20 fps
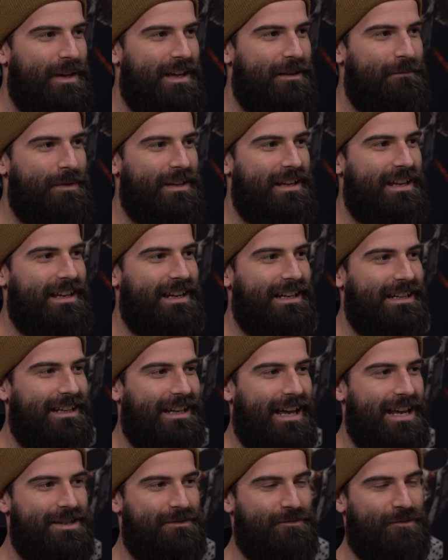Being in
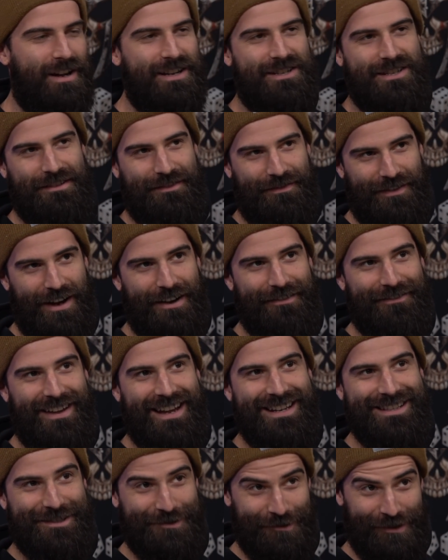engagement range in the fart
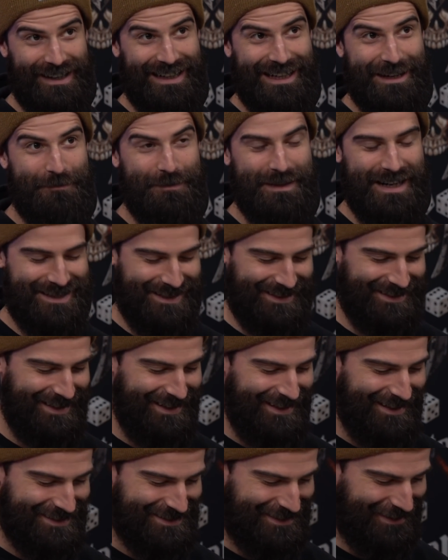phase is really unpleasant,
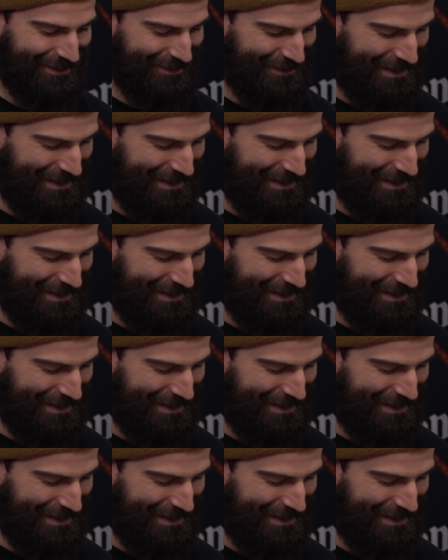so you